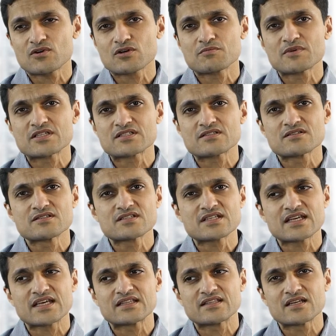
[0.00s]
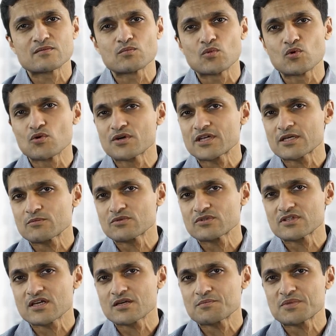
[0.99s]
followed by surgery, and then more
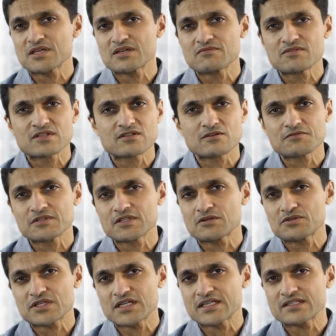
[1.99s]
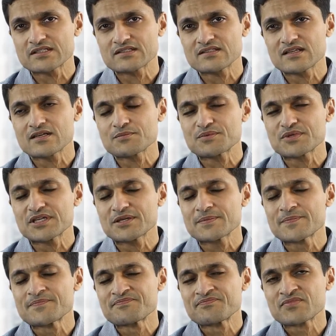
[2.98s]
chemotherapy with or without targeted therapy,
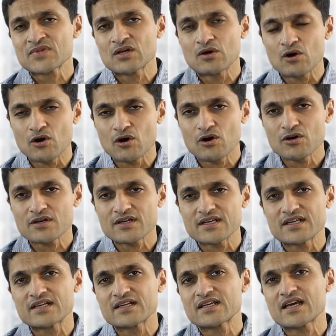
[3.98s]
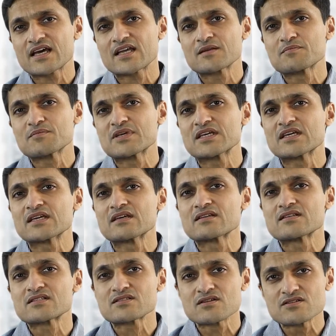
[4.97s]
or it can
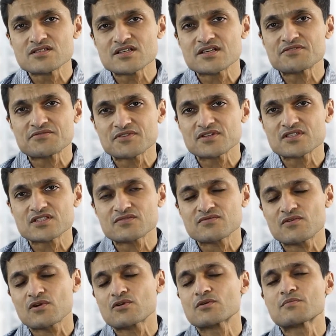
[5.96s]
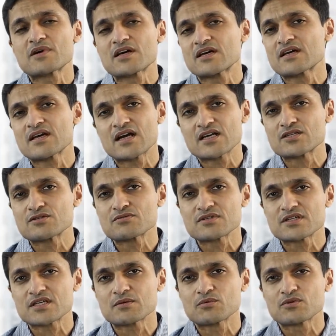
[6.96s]
be surgery first, followed by
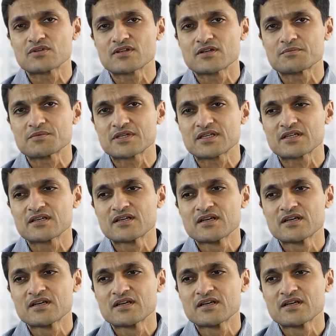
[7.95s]
adjuvant chemotherapy.